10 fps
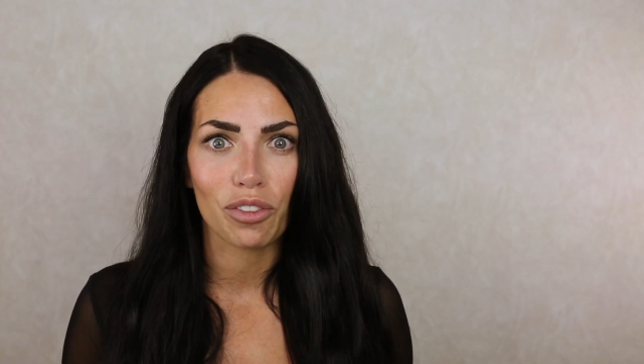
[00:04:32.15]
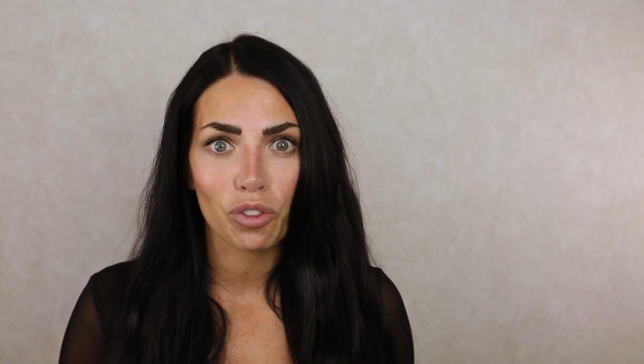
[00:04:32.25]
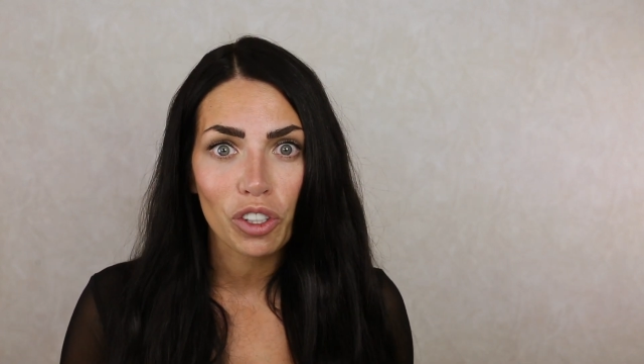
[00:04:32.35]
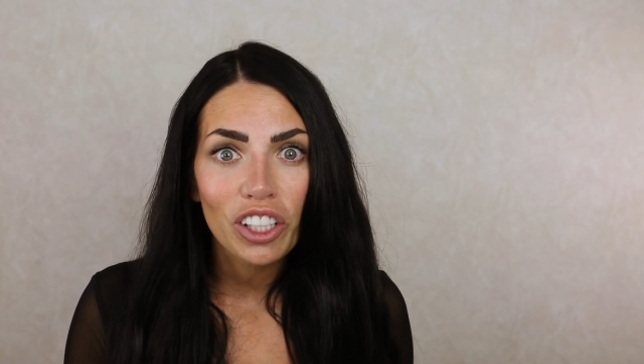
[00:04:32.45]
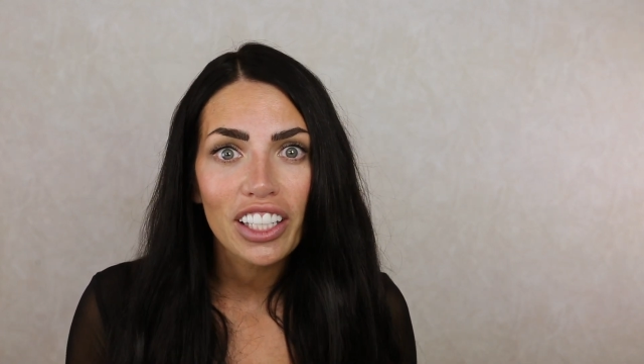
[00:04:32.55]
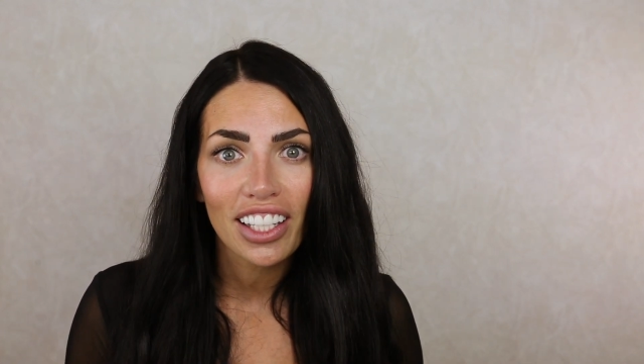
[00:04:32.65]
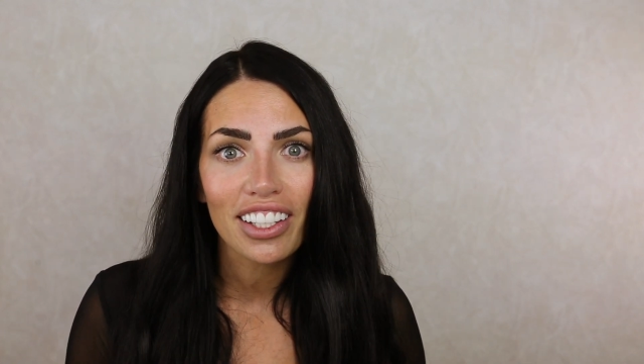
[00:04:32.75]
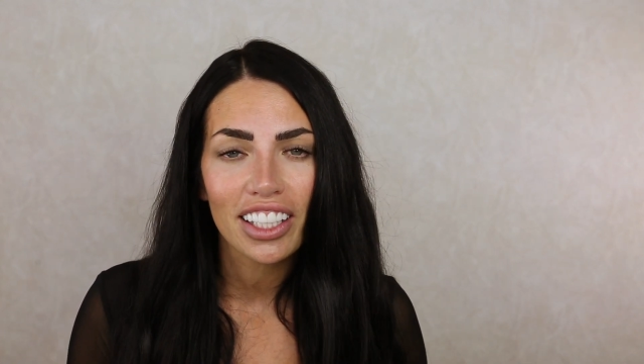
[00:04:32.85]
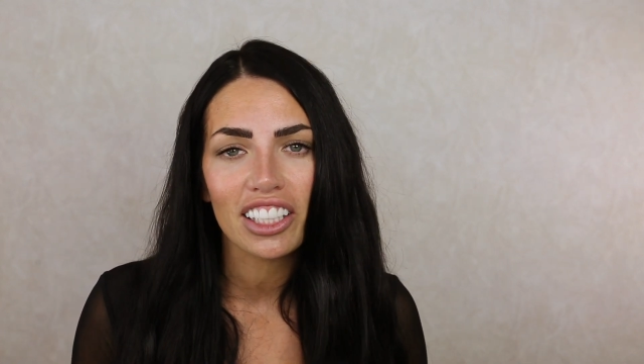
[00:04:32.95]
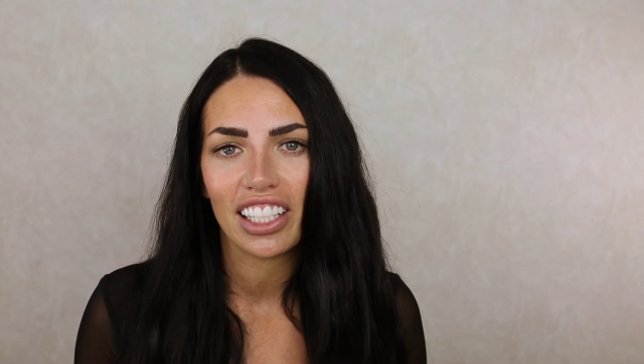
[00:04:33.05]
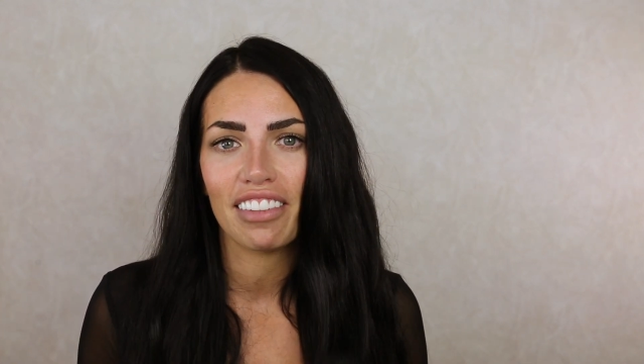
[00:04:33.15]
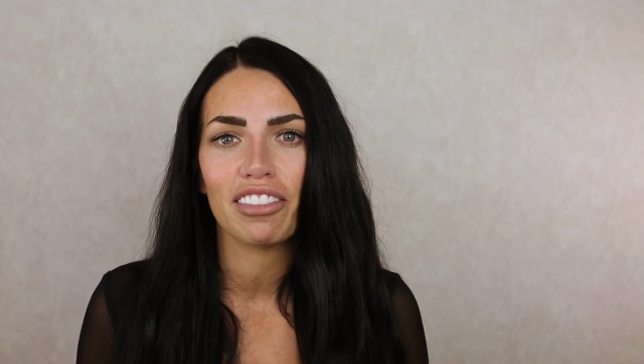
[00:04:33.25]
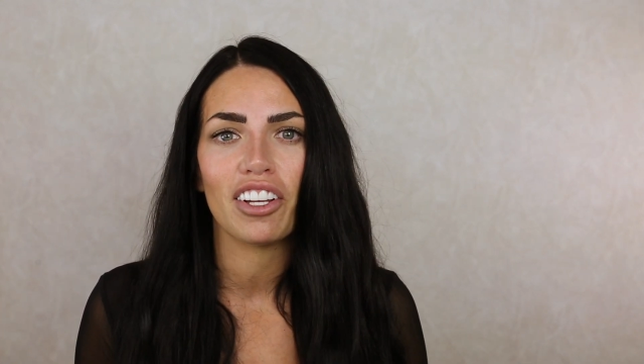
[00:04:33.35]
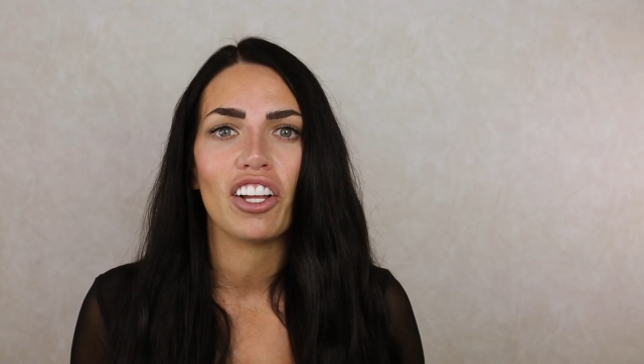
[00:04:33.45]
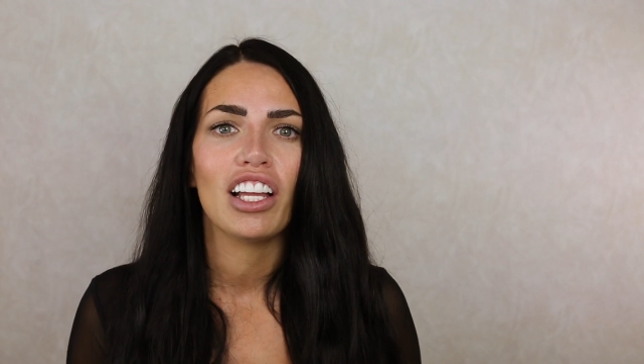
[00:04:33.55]
If we're looking a little
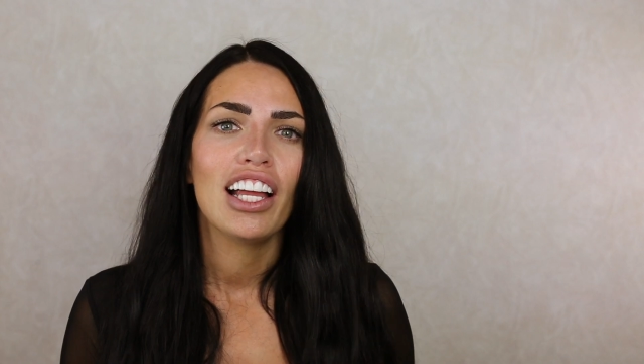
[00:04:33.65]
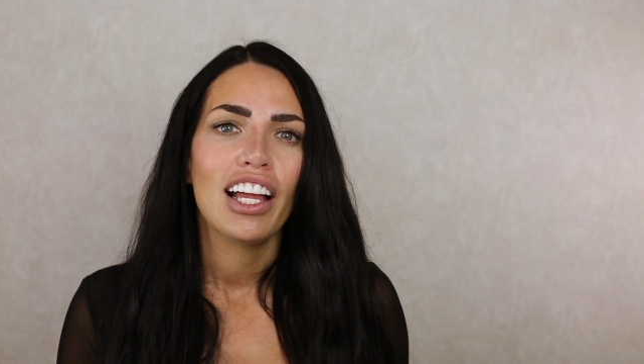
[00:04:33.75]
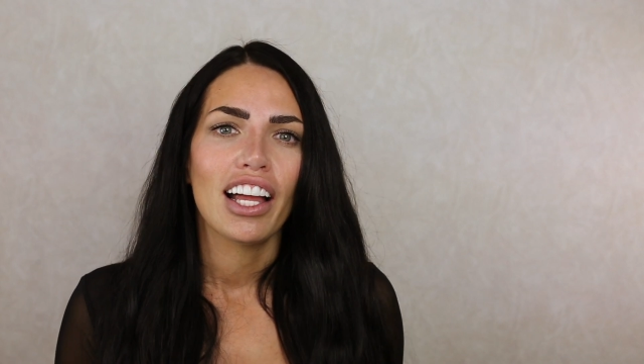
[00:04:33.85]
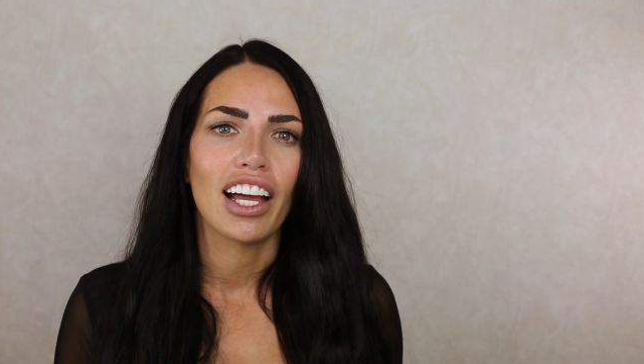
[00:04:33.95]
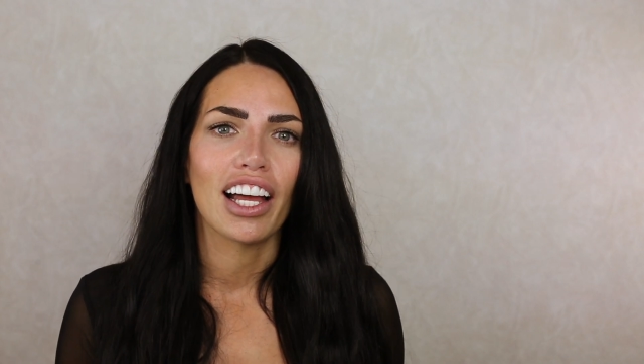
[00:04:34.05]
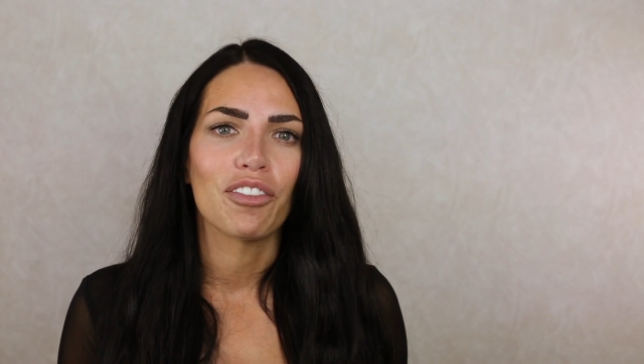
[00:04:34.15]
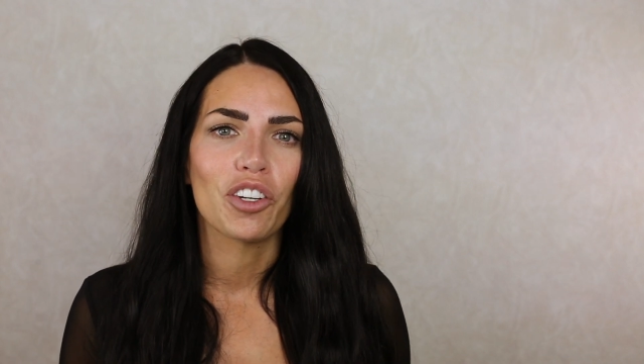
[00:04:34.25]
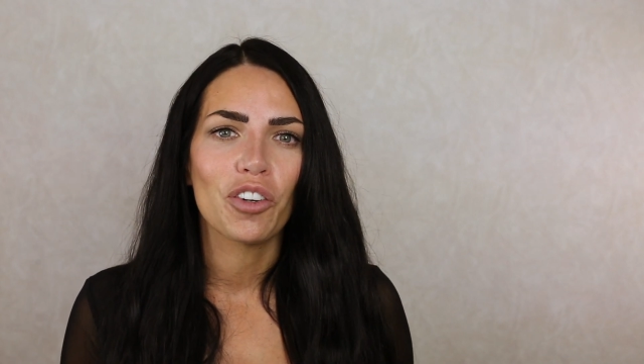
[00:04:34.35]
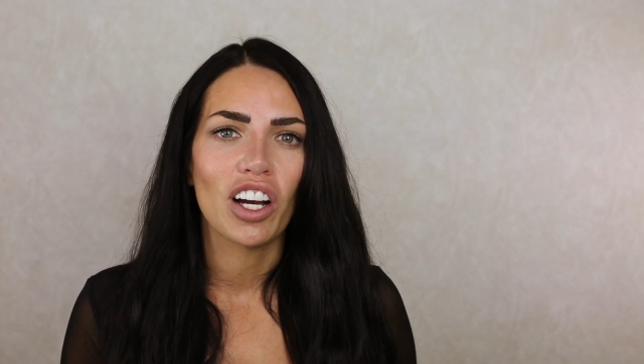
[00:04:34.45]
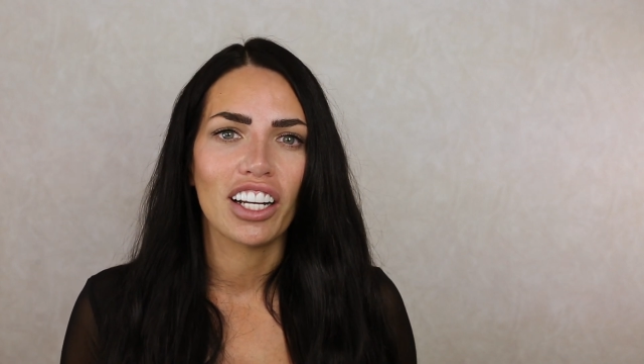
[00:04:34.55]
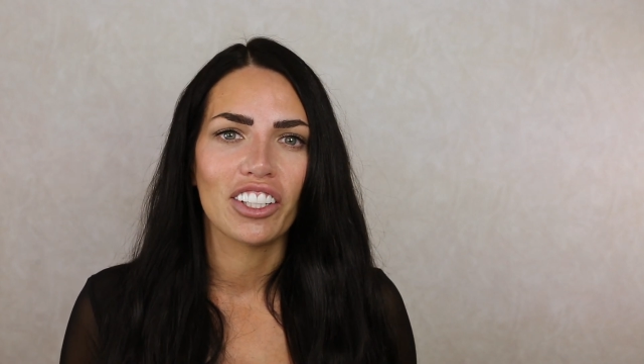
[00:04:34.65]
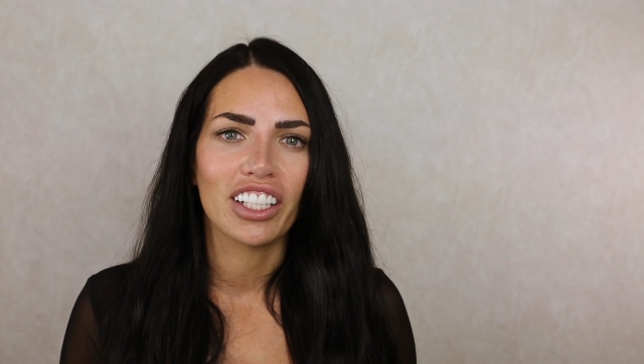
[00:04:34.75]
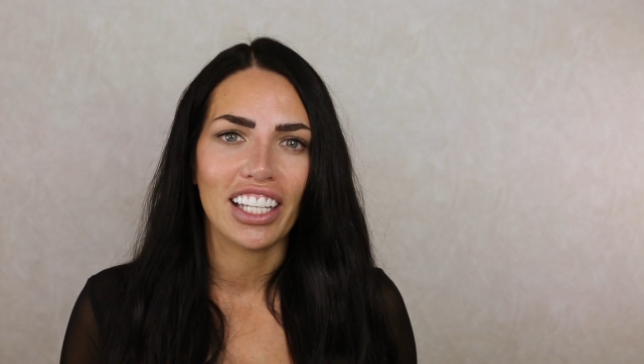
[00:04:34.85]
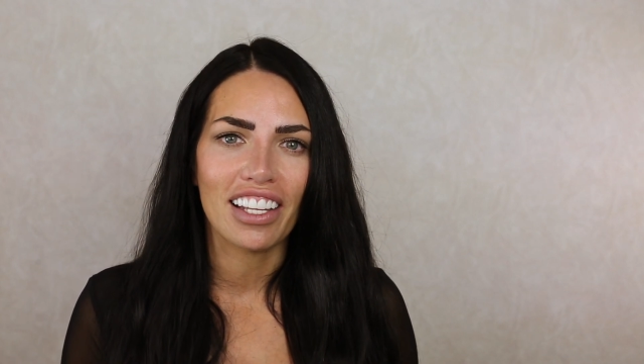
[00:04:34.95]
evil, we want to look